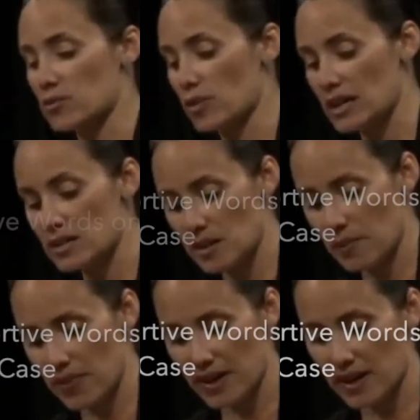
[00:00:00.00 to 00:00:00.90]
and write
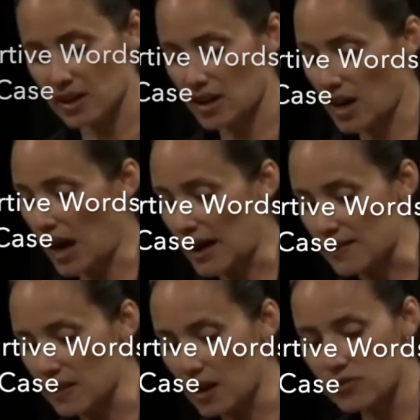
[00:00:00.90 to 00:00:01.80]
something,
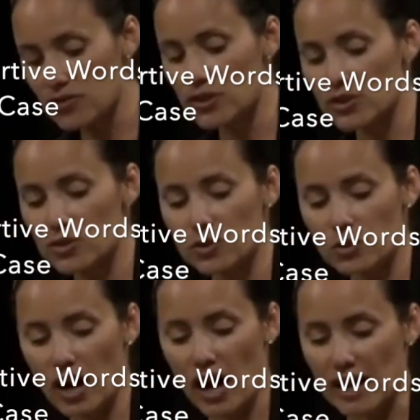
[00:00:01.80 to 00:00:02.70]
I love
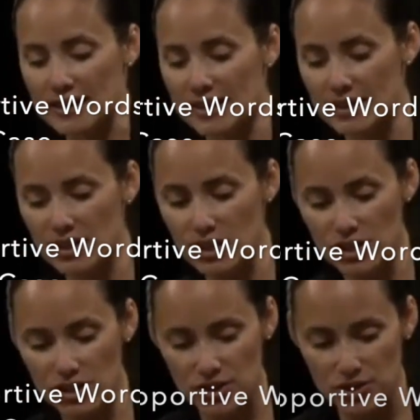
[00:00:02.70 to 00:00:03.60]
you, I
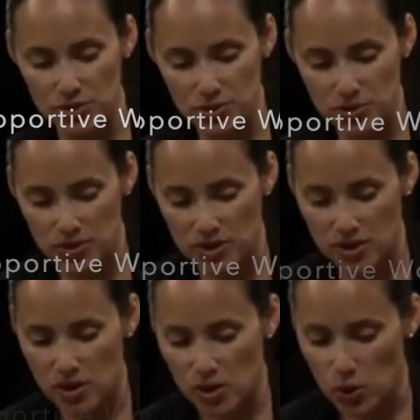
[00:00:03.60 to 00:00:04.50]
hear you,
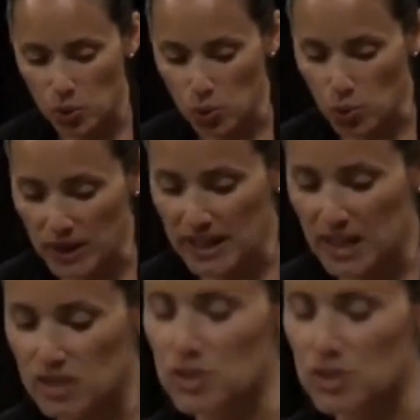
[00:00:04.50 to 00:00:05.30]
we